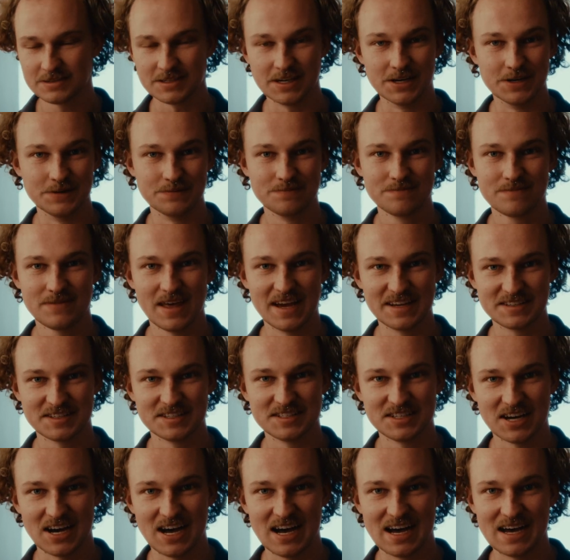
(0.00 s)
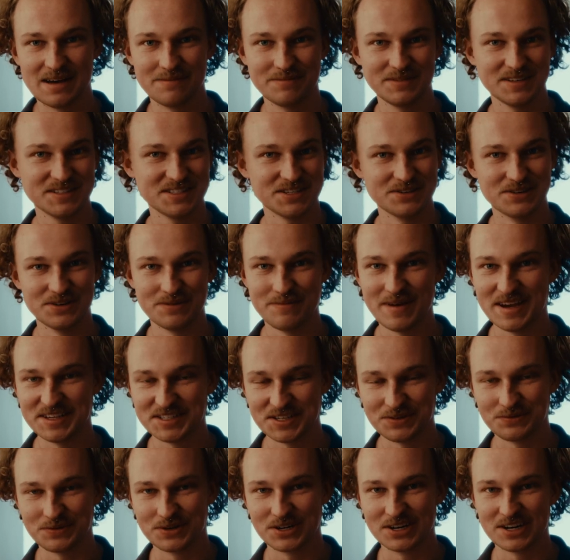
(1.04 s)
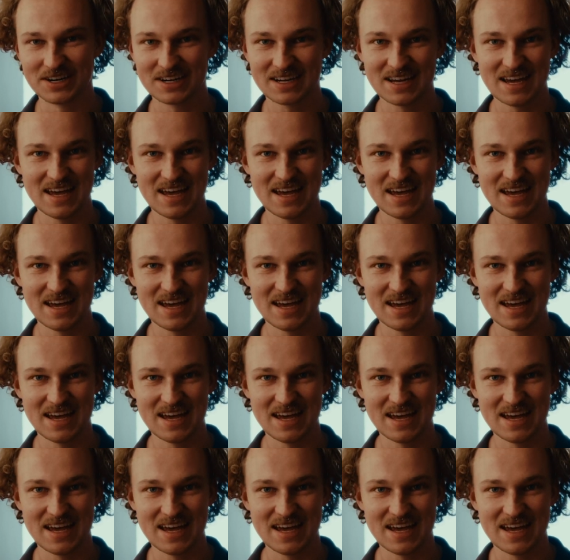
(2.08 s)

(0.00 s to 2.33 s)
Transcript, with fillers: So thanks to Tom, he's doing amazing work,